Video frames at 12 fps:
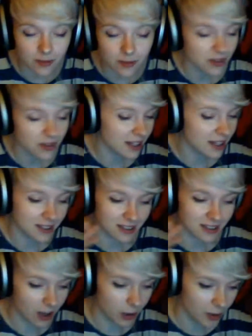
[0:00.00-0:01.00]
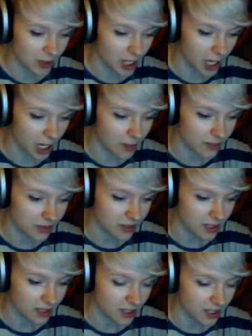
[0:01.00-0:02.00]
But then I woke up
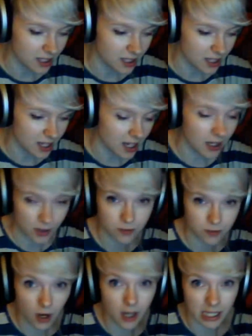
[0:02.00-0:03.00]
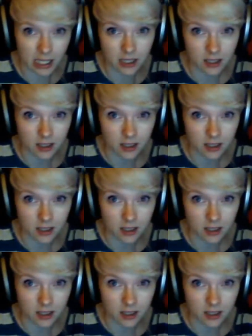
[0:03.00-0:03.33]
and I was running